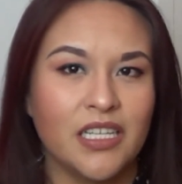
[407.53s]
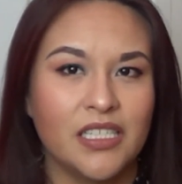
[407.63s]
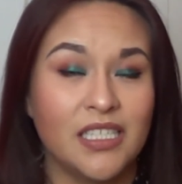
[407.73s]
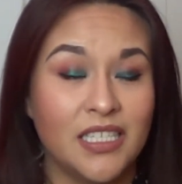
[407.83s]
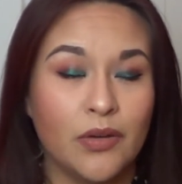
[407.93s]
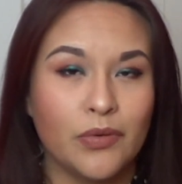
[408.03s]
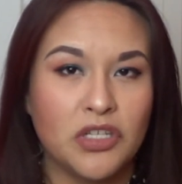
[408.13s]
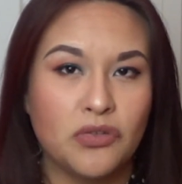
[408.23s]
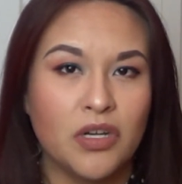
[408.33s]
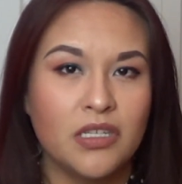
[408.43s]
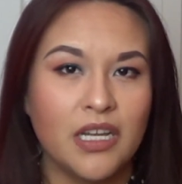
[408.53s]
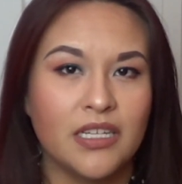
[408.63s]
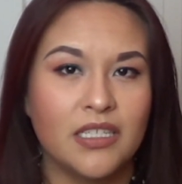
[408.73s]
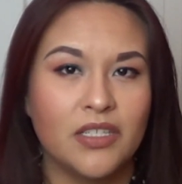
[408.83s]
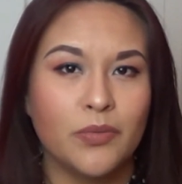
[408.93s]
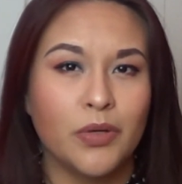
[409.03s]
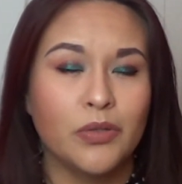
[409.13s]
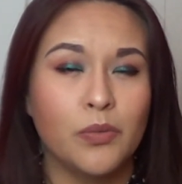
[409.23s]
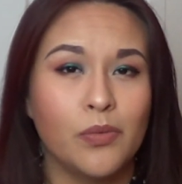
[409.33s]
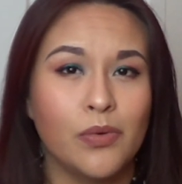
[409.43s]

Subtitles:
sit-down restaurant at Disney World